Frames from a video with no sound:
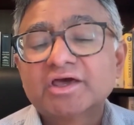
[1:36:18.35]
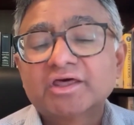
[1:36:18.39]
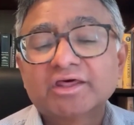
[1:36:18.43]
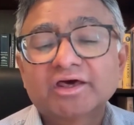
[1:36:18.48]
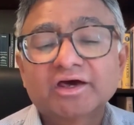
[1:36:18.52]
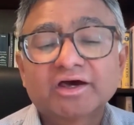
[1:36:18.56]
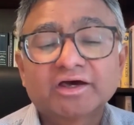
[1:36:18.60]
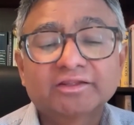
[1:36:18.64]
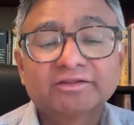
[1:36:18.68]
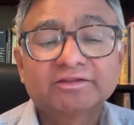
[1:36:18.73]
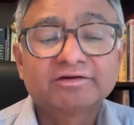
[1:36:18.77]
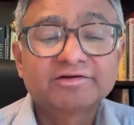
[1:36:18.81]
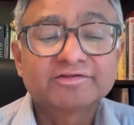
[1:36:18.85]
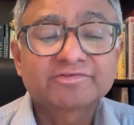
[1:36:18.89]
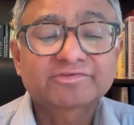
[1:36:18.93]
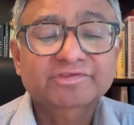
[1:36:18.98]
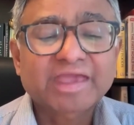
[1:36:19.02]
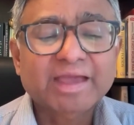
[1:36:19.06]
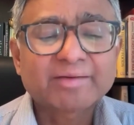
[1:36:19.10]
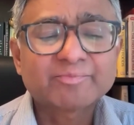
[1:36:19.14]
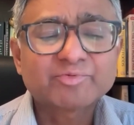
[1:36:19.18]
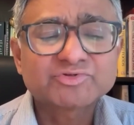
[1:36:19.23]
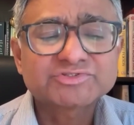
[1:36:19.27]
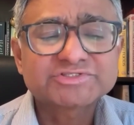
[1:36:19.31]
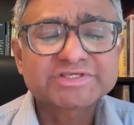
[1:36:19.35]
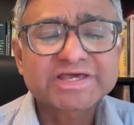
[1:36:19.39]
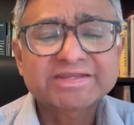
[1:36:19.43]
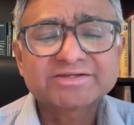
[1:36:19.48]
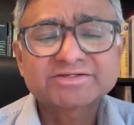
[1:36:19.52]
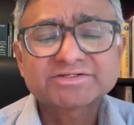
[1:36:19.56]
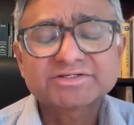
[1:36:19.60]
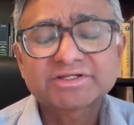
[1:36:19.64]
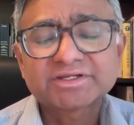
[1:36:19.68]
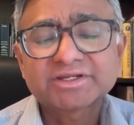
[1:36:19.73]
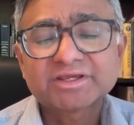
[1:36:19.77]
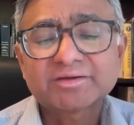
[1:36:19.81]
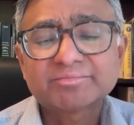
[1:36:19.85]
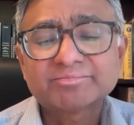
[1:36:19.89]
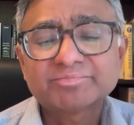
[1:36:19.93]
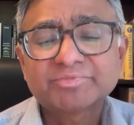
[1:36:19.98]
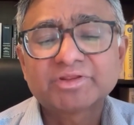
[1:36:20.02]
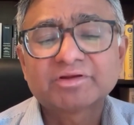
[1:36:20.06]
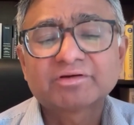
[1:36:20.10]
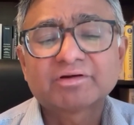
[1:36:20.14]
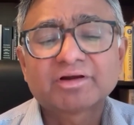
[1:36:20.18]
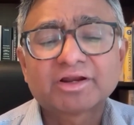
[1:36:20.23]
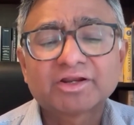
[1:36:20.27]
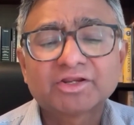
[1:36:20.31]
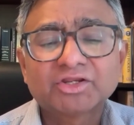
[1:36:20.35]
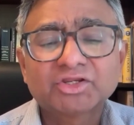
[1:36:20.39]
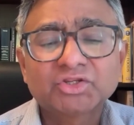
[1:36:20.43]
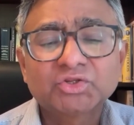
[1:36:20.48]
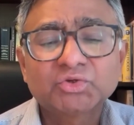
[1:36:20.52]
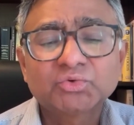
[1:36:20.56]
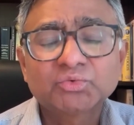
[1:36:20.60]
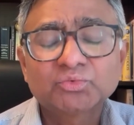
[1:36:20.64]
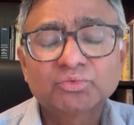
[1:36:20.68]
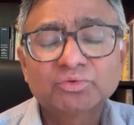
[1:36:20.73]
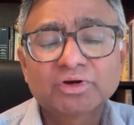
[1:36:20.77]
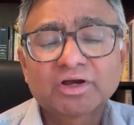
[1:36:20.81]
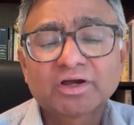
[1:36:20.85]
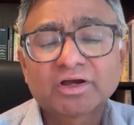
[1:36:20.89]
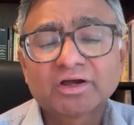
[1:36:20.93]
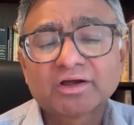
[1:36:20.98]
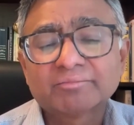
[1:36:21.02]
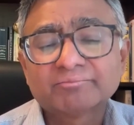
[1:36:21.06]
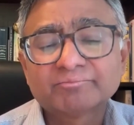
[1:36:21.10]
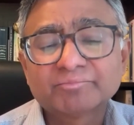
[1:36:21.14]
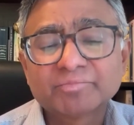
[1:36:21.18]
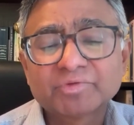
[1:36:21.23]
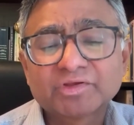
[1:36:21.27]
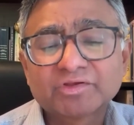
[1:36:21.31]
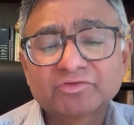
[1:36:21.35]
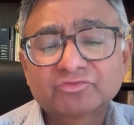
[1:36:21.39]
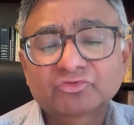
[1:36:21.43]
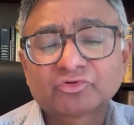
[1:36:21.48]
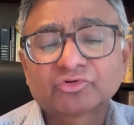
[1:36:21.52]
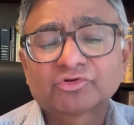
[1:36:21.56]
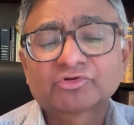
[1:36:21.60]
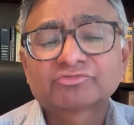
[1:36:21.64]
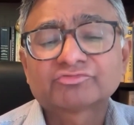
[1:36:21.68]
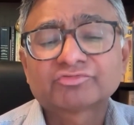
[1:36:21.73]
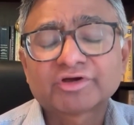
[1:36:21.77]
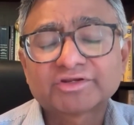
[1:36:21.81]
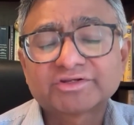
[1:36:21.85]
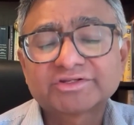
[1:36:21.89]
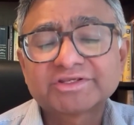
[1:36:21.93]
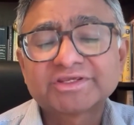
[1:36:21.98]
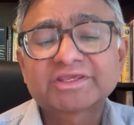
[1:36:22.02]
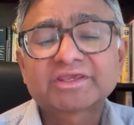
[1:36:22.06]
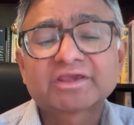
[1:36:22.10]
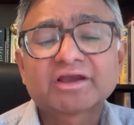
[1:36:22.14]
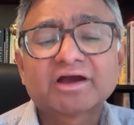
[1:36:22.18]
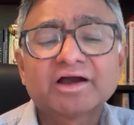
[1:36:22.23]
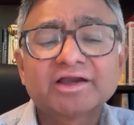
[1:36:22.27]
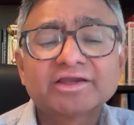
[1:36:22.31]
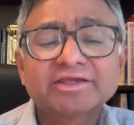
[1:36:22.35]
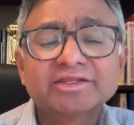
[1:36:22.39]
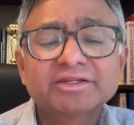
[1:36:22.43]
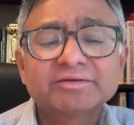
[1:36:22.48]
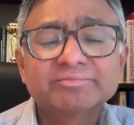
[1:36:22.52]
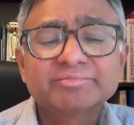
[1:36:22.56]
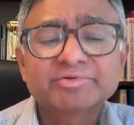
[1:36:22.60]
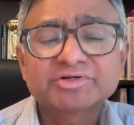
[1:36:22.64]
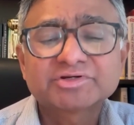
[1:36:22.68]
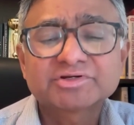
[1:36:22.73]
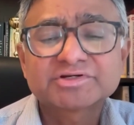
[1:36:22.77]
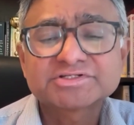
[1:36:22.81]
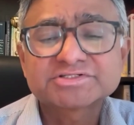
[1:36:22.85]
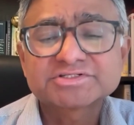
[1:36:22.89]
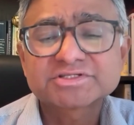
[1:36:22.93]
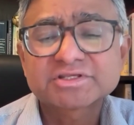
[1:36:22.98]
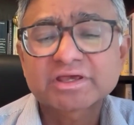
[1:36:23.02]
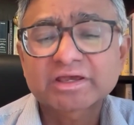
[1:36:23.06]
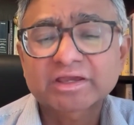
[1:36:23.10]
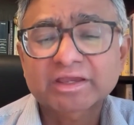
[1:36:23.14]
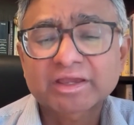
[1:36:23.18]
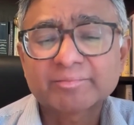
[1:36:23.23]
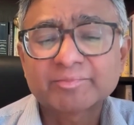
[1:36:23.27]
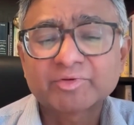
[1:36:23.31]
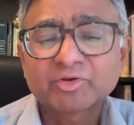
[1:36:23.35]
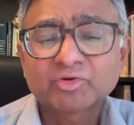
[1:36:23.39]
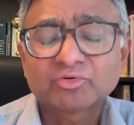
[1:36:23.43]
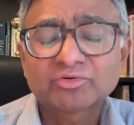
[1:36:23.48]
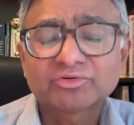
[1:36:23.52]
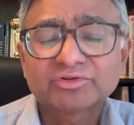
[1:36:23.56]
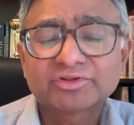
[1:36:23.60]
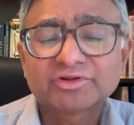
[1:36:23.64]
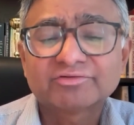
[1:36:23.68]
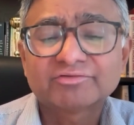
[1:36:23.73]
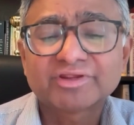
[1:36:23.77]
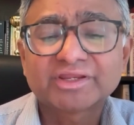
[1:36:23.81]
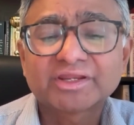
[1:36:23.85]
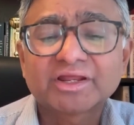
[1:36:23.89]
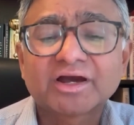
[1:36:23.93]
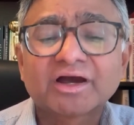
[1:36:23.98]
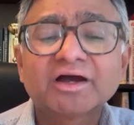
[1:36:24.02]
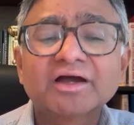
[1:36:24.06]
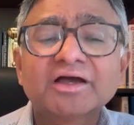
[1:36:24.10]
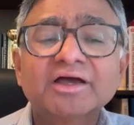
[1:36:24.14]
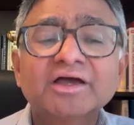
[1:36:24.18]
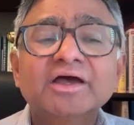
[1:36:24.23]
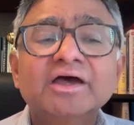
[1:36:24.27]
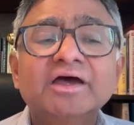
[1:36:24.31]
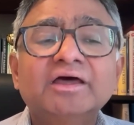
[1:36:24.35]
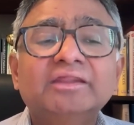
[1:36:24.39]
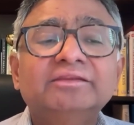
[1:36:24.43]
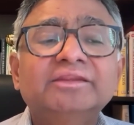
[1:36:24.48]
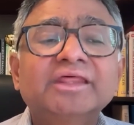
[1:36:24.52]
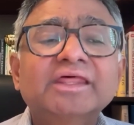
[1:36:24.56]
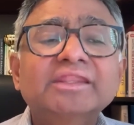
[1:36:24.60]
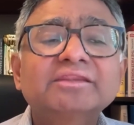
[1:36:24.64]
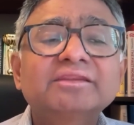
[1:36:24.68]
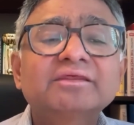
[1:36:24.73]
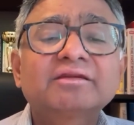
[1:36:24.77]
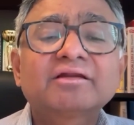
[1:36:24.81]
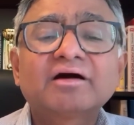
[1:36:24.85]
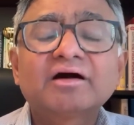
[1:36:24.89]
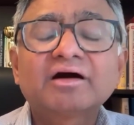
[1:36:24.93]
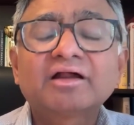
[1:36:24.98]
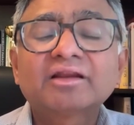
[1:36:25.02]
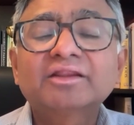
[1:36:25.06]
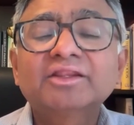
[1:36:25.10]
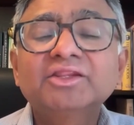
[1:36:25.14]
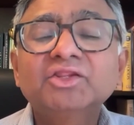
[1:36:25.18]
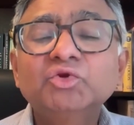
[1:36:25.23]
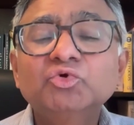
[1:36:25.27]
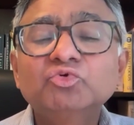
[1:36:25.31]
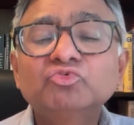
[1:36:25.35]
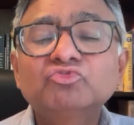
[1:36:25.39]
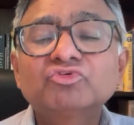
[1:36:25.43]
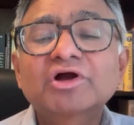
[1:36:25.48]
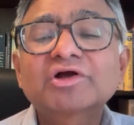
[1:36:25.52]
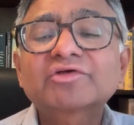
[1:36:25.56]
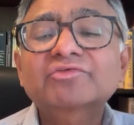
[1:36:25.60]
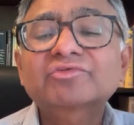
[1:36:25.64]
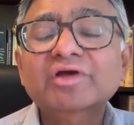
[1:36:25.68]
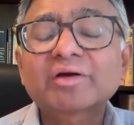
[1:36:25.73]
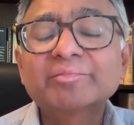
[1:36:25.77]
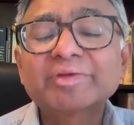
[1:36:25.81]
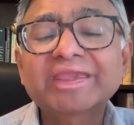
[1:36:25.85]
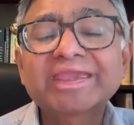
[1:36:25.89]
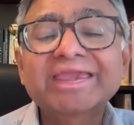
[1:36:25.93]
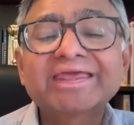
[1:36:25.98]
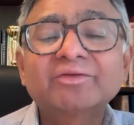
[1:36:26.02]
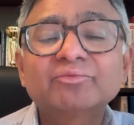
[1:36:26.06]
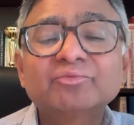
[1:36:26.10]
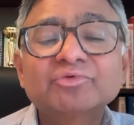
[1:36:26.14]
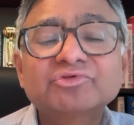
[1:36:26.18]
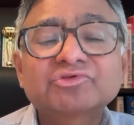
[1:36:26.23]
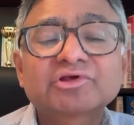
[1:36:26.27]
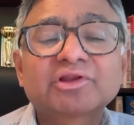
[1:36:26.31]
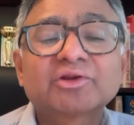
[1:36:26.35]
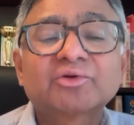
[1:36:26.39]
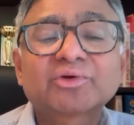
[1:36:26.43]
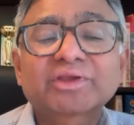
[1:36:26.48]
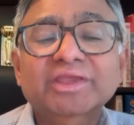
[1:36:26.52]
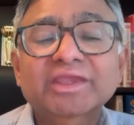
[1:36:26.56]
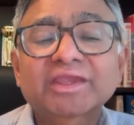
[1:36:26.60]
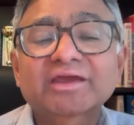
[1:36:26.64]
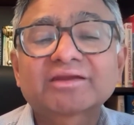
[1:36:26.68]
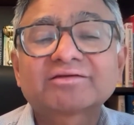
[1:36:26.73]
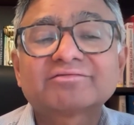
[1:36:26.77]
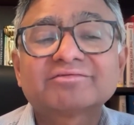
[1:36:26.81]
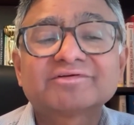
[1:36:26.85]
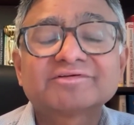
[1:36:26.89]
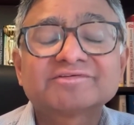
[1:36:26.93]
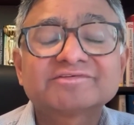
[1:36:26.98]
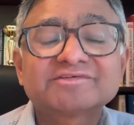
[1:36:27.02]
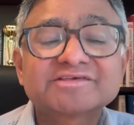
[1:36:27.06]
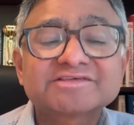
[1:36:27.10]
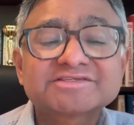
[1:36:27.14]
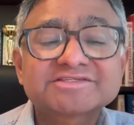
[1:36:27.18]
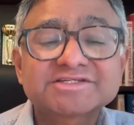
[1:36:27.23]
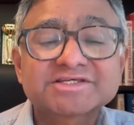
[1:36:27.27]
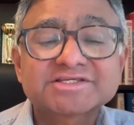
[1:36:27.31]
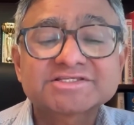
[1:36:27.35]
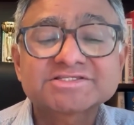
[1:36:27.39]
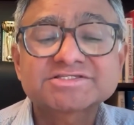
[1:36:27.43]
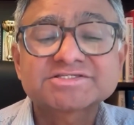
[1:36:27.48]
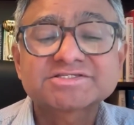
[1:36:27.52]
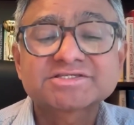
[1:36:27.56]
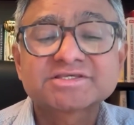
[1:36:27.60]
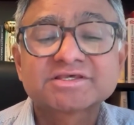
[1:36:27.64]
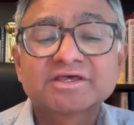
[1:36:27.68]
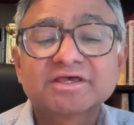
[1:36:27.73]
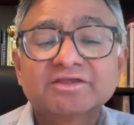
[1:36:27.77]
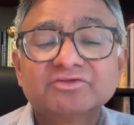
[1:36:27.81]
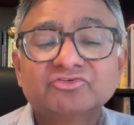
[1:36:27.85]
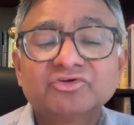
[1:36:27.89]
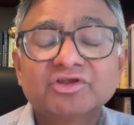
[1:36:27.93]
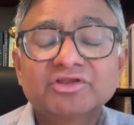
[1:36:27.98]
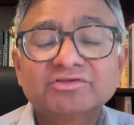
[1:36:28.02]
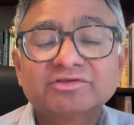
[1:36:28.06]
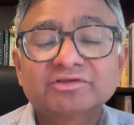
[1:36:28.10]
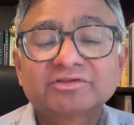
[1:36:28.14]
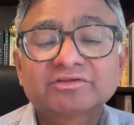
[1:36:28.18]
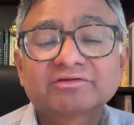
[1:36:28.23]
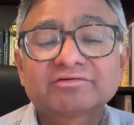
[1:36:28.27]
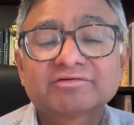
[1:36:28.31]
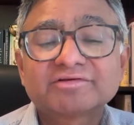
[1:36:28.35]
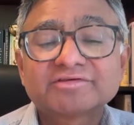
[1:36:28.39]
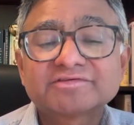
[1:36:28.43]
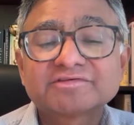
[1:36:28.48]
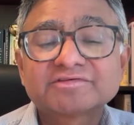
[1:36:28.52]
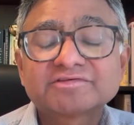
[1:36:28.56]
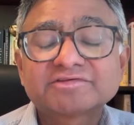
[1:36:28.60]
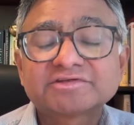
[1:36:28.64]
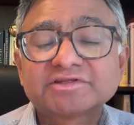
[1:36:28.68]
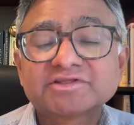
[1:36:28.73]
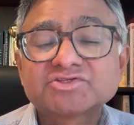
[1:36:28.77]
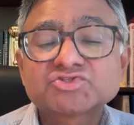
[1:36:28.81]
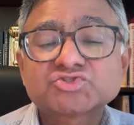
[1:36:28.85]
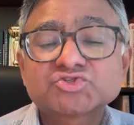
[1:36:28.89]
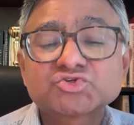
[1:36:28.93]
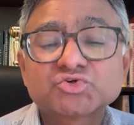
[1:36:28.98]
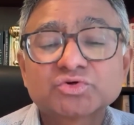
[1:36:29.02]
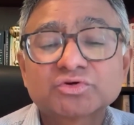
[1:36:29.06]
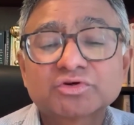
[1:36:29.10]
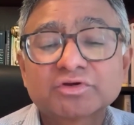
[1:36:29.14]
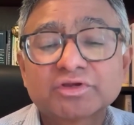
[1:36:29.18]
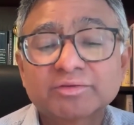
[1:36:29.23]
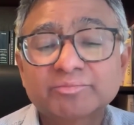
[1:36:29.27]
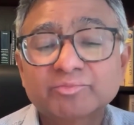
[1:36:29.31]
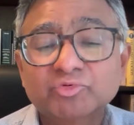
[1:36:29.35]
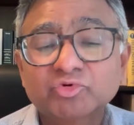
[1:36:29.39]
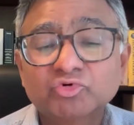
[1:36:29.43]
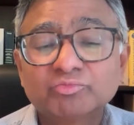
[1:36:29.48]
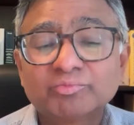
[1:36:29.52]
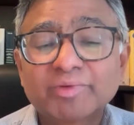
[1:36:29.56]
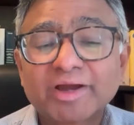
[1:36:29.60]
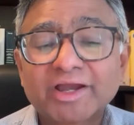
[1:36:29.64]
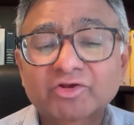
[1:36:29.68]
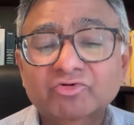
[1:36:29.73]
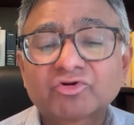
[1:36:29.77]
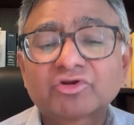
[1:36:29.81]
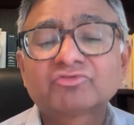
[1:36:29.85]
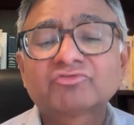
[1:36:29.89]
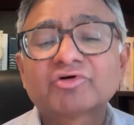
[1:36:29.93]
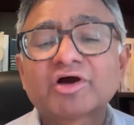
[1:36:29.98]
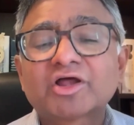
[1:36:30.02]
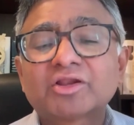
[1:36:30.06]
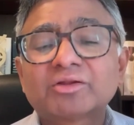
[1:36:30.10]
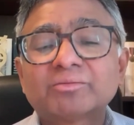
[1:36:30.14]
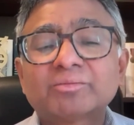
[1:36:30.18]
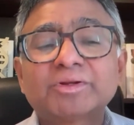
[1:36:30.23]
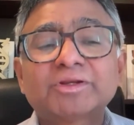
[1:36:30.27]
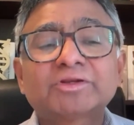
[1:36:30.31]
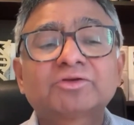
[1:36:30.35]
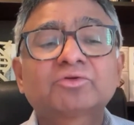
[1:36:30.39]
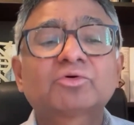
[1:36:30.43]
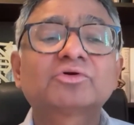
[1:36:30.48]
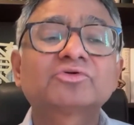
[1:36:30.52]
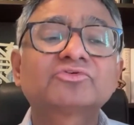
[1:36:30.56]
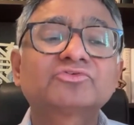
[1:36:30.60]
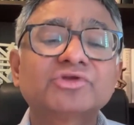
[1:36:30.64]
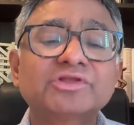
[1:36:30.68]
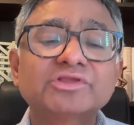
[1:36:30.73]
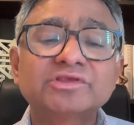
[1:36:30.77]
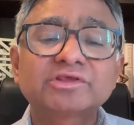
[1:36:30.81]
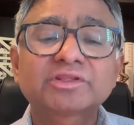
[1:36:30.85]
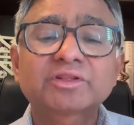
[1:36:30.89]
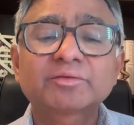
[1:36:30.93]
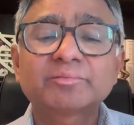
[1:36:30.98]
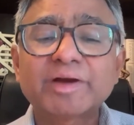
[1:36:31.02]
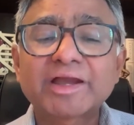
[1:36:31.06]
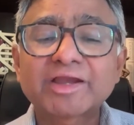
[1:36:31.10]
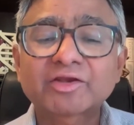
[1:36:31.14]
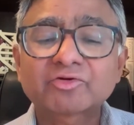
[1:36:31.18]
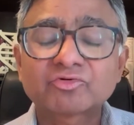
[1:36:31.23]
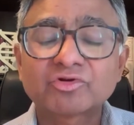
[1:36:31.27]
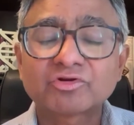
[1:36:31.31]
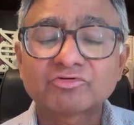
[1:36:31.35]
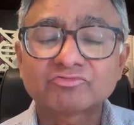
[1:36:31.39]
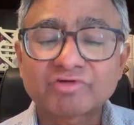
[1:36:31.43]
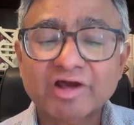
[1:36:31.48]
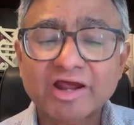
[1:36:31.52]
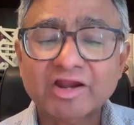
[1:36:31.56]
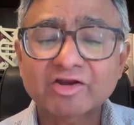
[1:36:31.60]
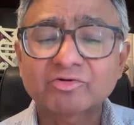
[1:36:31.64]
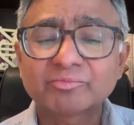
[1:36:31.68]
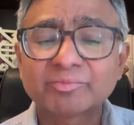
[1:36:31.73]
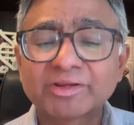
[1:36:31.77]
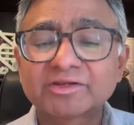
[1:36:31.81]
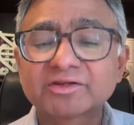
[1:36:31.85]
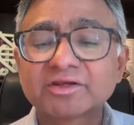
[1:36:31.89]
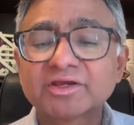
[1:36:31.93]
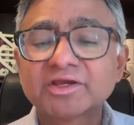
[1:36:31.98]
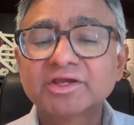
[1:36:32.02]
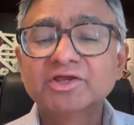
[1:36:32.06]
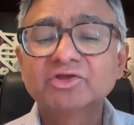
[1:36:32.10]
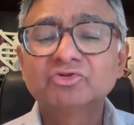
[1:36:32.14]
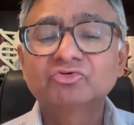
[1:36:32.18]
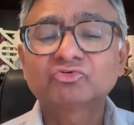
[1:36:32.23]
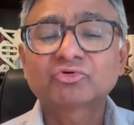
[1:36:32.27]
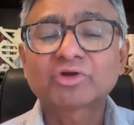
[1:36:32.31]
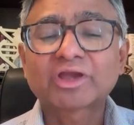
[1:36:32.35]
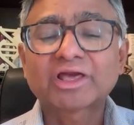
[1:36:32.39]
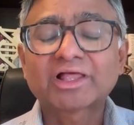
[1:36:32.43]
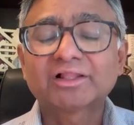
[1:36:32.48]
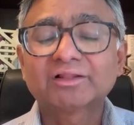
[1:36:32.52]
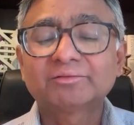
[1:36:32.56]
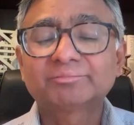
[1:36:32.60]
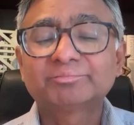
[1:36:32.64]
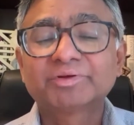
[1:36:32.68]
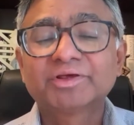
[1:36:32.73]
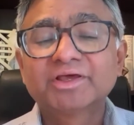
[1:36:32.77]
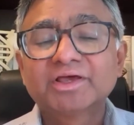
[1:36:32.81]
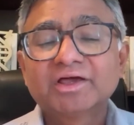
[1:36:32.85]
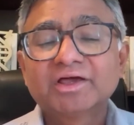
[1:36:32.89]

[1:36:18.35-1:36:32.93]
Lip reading: There is cabozantinib. There are new TKI inhibitors coming on the arena. Then there are new drugs coming in, which are looking at resistance, changing the resistance to immune microenvironment or changing the microenvironment to help